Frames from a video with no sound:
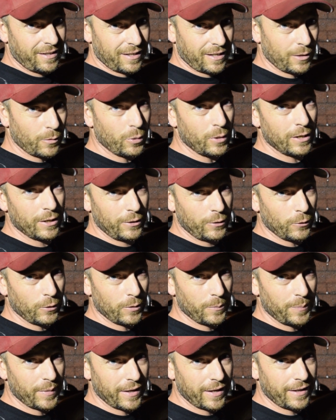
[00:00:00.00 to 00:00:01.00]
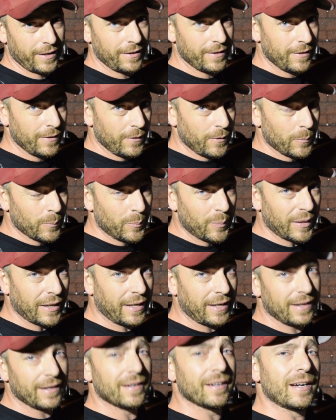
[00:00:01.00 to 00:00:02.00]
I want to go to bed,
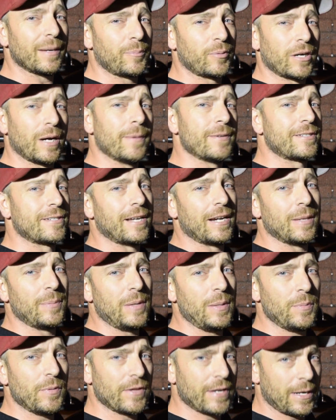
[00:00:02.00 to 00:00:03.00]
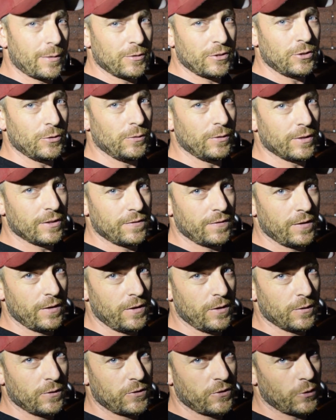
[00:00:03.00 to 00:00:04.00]
but I promised a lot of people that I would shoot this
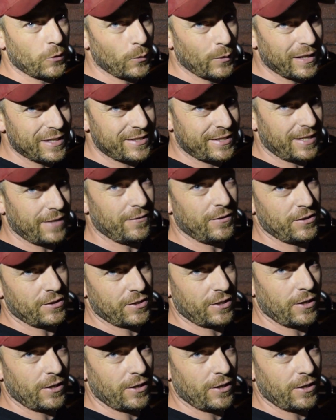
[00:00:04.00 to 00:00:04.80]
video, so let's give these a